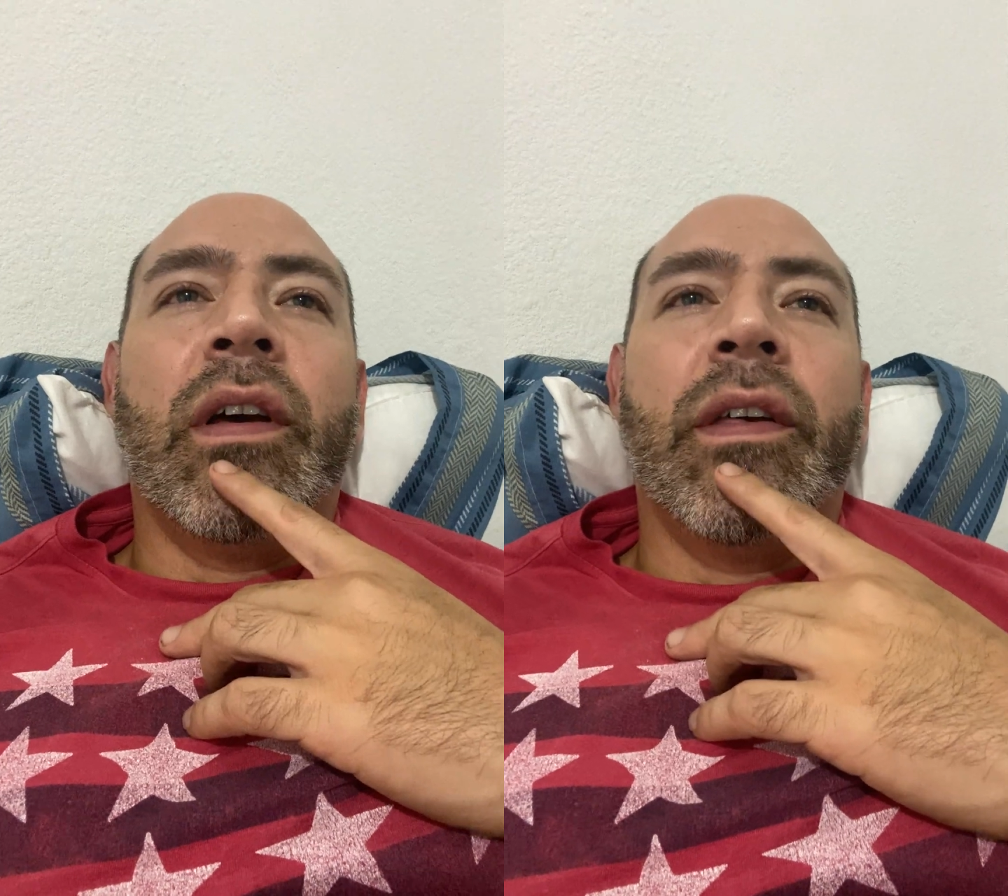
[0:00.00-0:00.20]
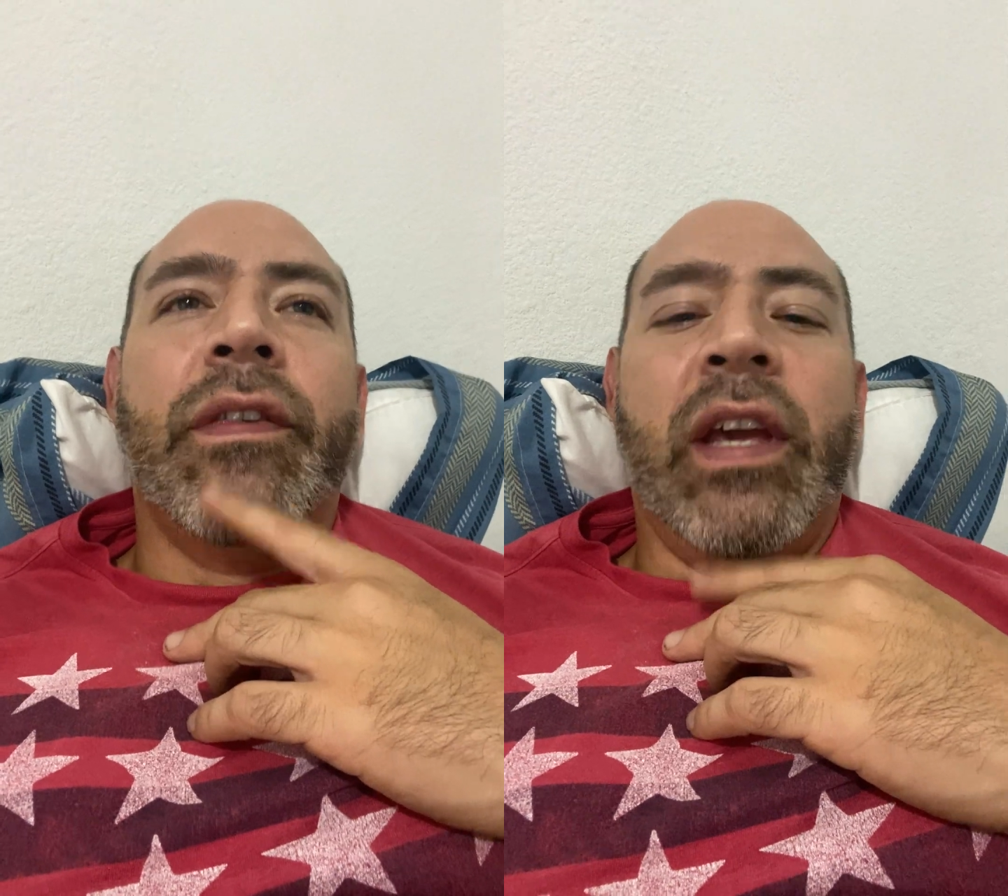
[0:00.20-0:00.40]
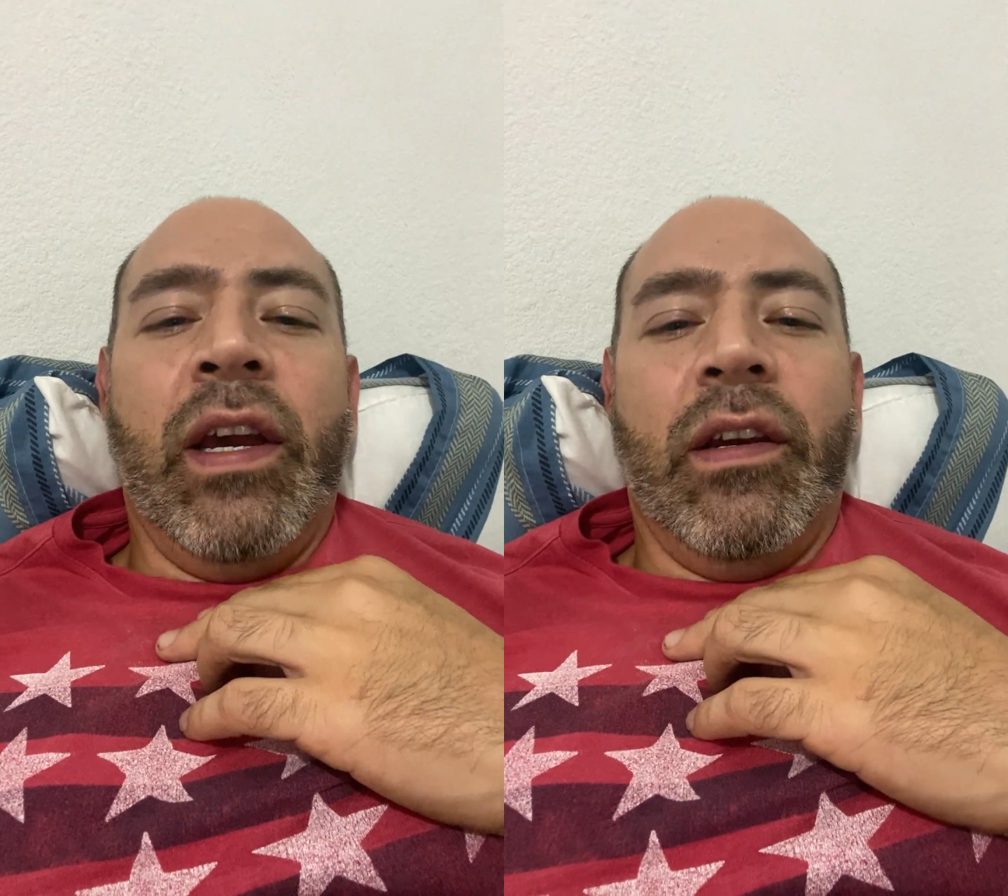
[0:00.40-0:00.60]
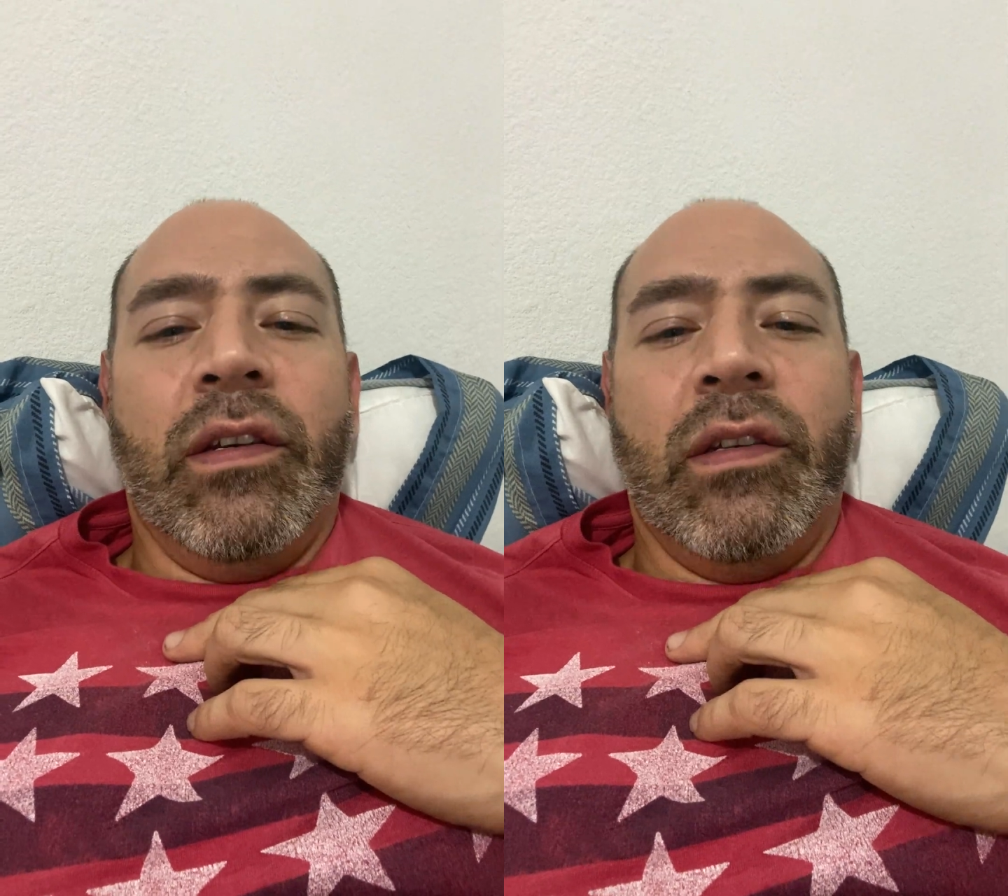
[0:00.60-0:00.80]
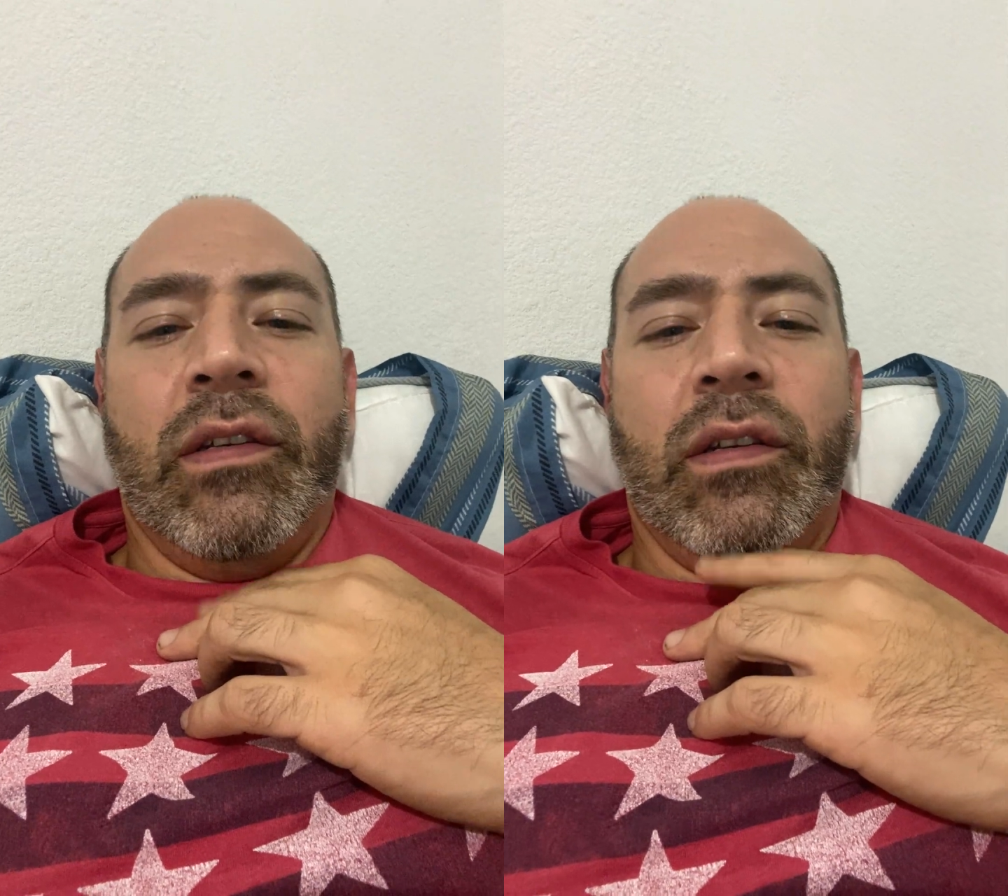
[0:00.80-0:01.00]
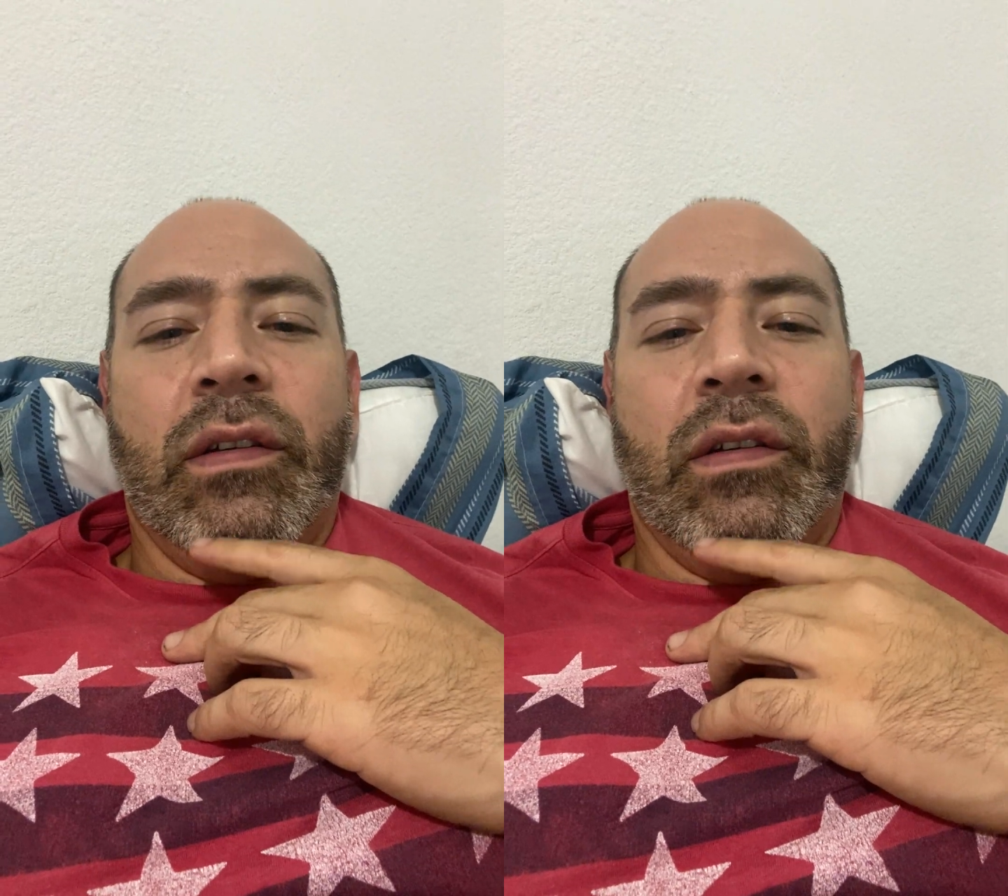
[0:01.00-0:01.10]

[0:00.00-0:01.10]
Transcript: things.